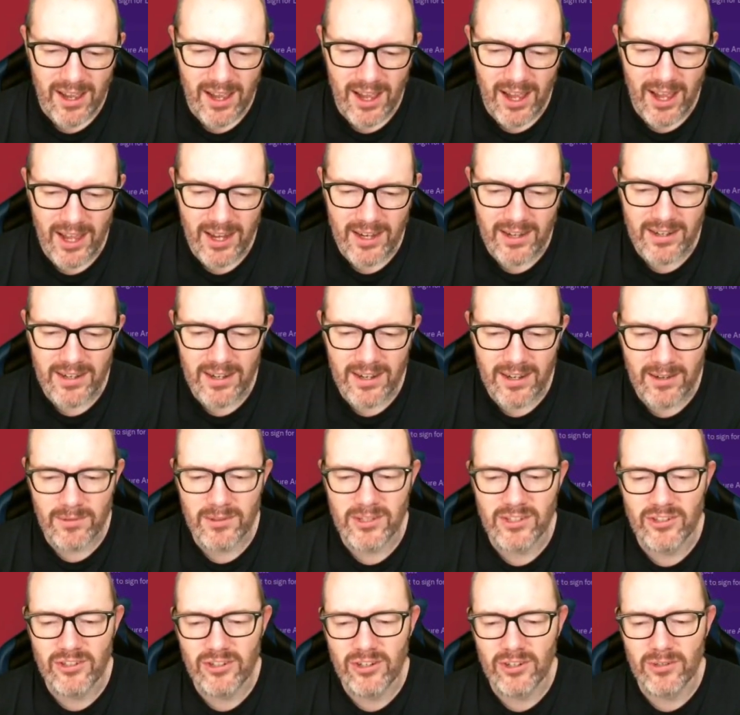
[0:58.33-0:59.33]
And now
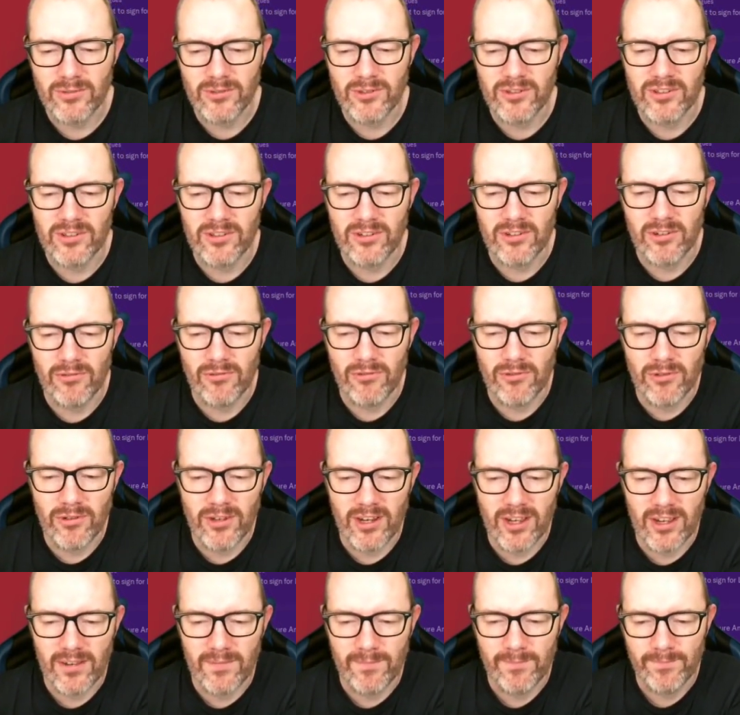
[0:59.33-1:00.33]
he's chosen
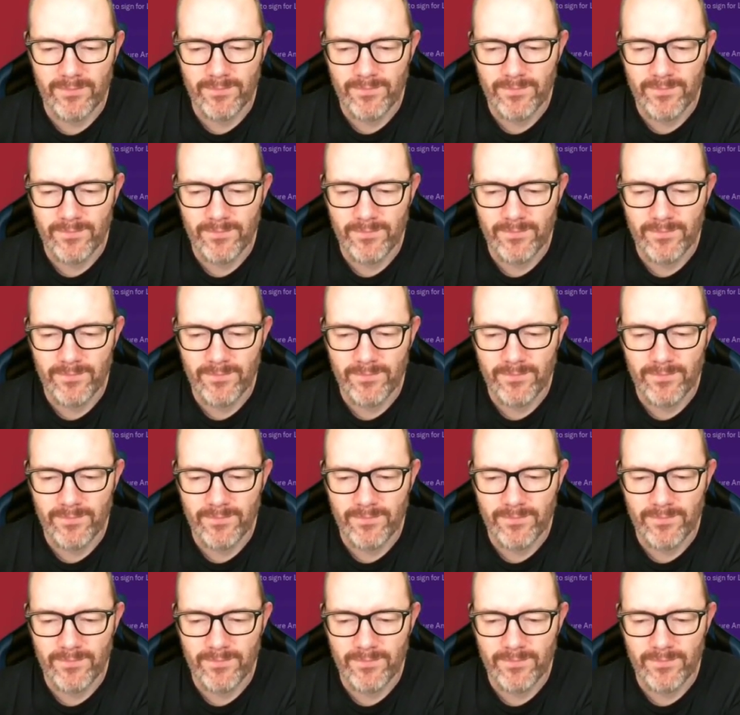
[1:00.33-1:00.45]
Coruña.